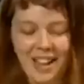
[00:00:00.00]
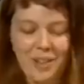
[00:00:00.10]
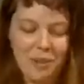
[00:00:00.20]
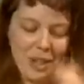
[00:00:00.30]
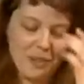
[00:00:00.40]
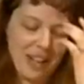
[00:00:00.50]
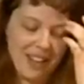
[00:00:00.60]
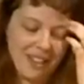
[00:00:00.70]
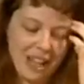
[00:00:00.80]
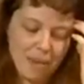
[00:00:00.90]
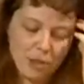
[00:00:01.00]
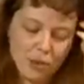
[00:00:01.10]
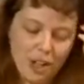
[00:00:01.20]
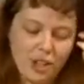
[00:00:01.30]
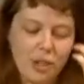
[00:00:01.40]
another one around
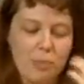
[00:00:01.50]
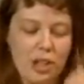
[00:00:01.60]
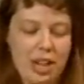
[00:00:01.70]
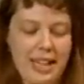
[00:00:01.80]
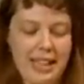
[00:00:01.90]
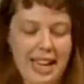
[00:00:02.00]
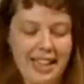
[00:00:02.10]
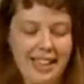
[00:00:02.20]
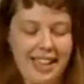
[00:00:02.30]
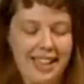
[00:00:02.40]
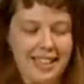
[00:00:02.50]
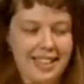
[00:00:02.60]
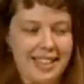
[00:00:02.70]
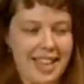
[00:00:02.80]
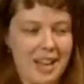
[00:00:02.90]
structure, which I like,
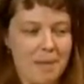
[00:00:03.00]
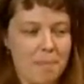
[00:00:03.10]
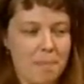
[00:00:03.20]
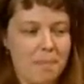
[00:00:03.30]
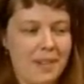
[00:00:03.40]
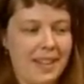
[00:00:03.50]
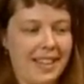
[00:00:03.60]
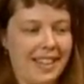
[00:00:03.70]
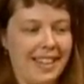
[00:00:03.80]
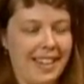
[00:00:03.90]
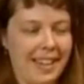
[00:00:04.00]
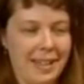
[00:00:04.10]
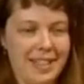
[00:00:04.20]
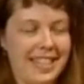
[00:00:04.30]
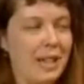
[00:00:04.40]
is
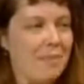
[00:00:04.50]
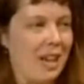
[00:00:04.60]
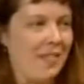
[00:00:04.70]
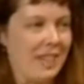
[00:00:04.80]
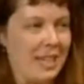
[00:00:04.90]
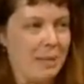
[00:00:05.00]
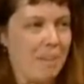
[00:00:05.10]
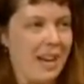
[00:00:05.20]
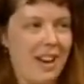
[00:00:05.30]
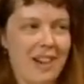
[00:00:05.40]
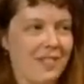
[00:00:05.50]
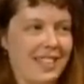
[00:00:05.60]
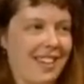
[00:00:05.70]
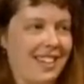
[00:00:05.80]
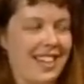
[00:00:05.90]
it seems obvious, but
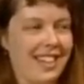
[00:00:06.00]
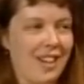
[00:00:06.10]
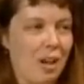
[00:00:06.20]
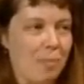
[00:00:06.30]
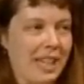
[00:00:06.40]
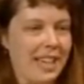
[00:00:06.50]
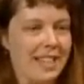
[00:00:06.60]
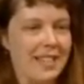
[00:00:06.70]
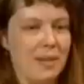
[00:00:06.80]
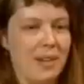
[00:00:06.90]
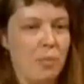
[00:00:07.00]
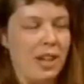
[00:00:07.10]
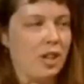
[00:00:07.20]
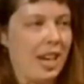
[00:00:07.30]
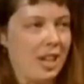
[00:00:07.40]
often not done at all, because
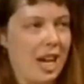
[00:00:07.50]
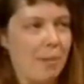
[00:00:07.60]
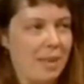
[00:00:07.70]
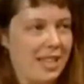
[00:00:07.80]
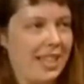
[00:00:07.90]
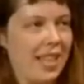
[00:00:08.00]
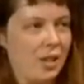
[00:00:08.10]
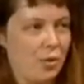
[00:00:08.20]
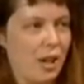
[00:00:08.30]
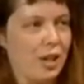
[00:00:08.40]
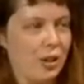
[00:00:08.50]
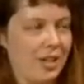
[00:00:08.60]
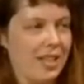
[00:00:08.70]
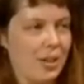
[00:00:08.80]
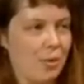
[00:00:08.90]
when change happens and that structure
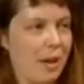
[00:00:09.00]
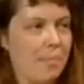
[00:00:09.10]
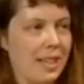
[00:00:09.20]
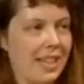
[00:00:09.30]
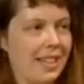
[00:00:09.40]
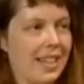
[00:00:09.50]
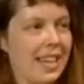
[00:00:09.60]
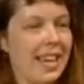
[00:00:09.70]
is disrupted,